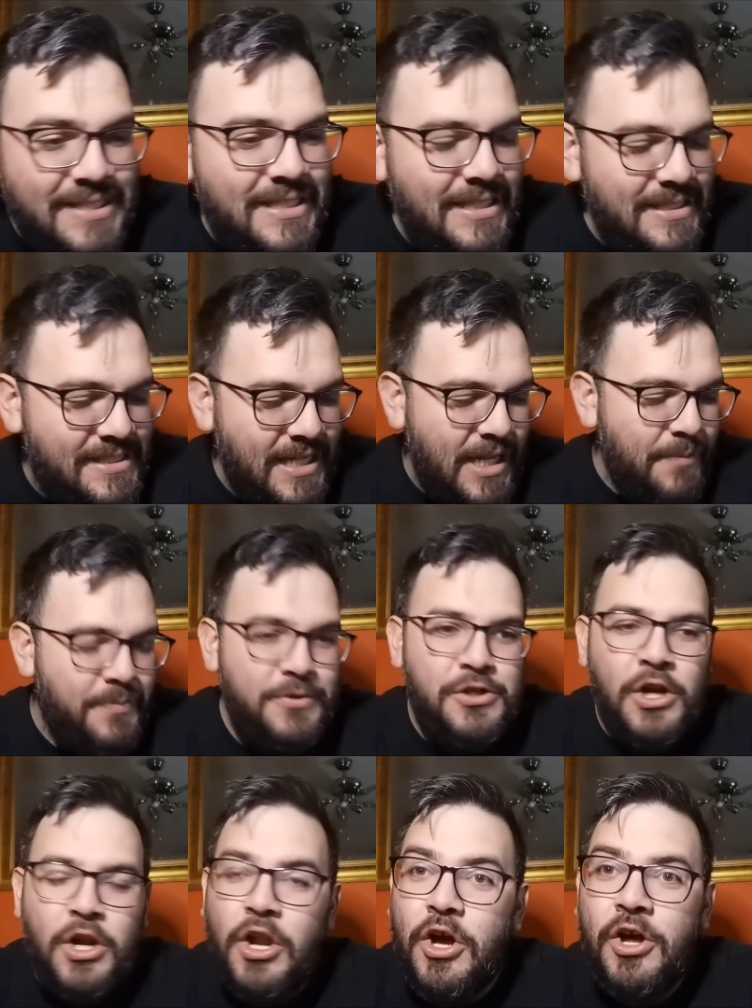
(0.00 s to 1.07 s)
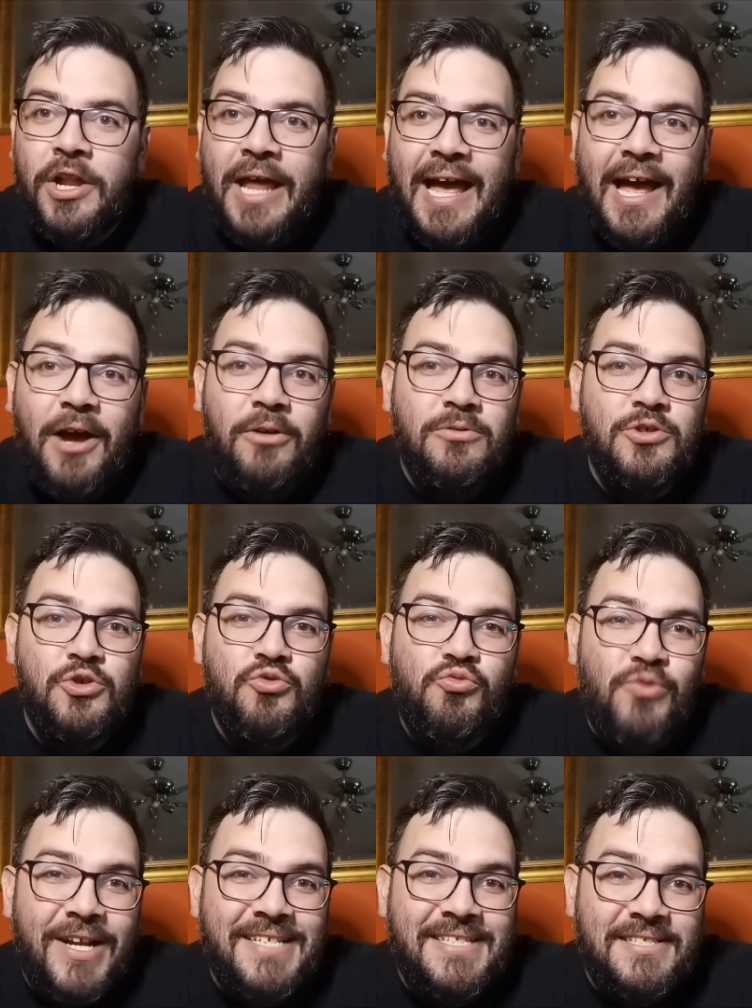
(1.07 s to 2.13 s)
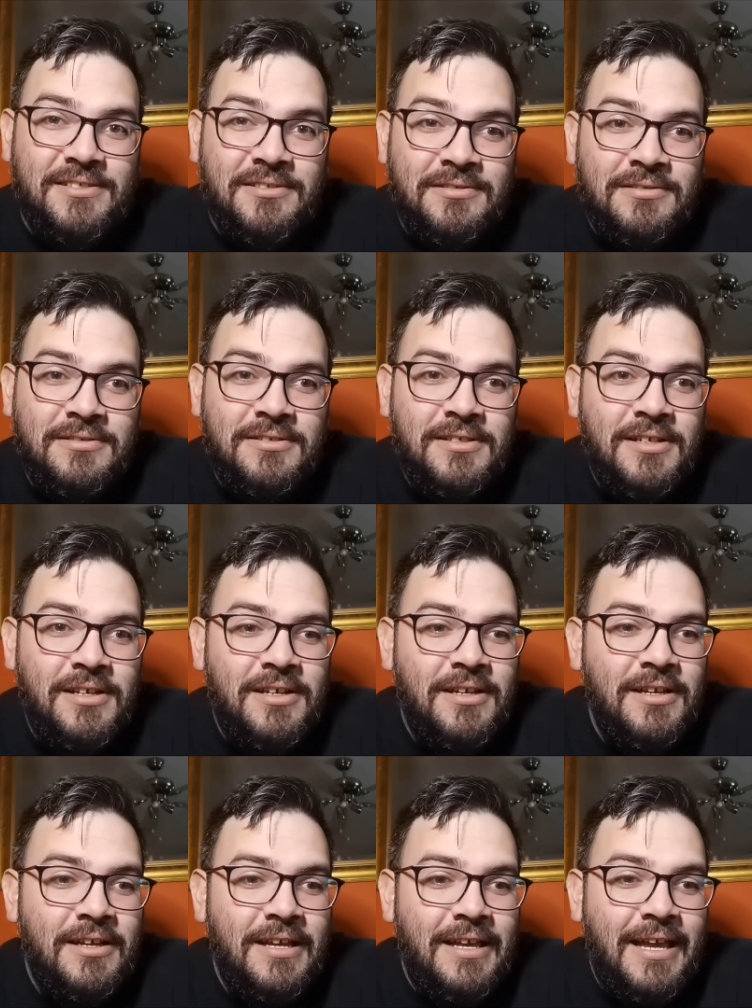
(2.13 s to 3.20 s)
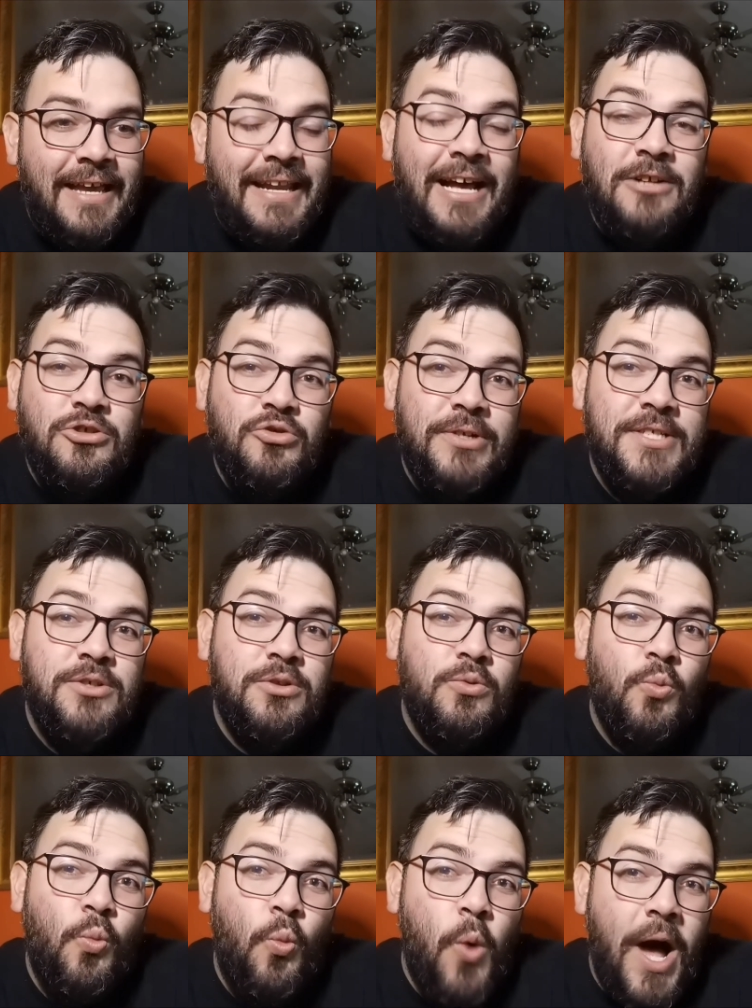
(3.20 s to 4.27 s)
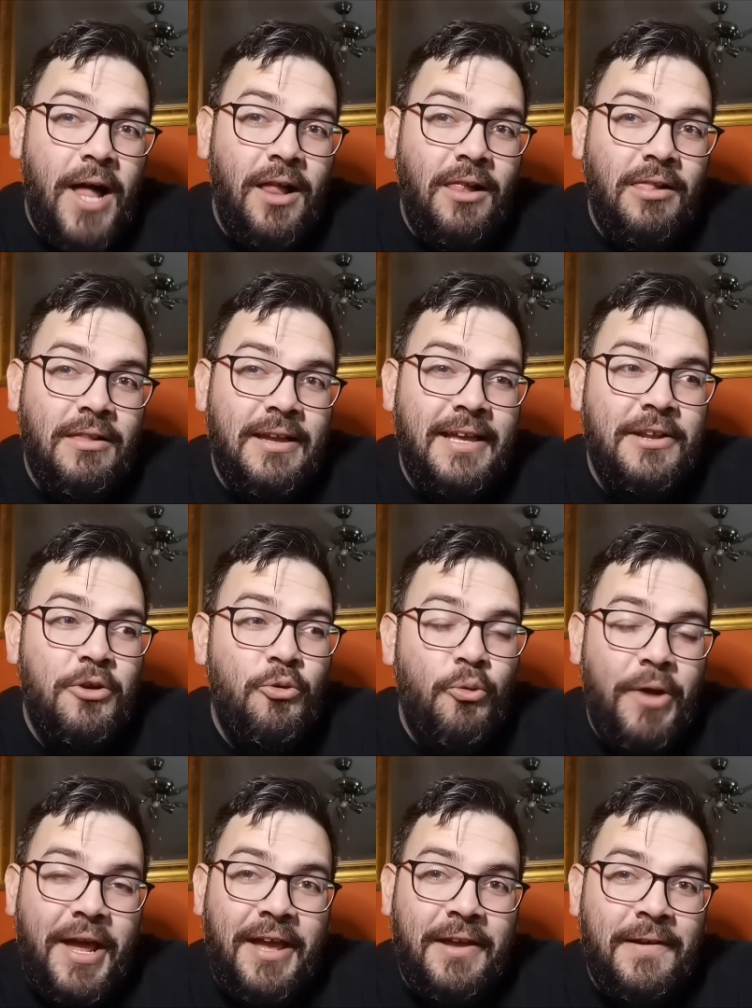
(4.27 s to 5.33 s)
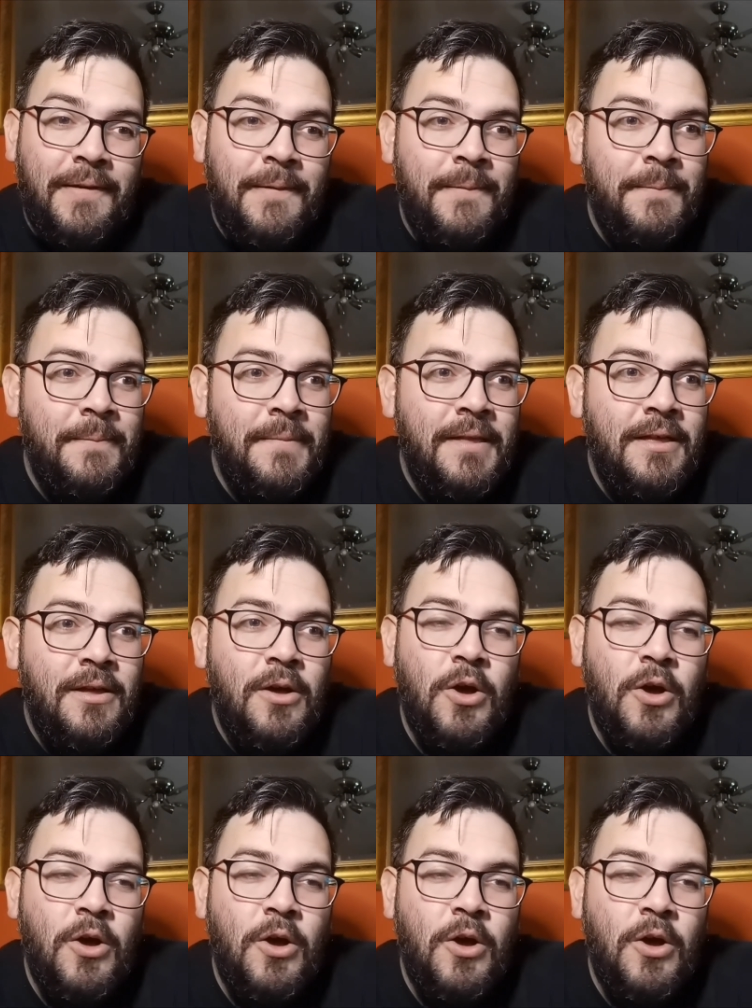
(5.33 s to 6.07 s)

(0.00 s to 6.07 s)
a wrestling tape to learn how to wrestle, and how to wrestle well in a ring,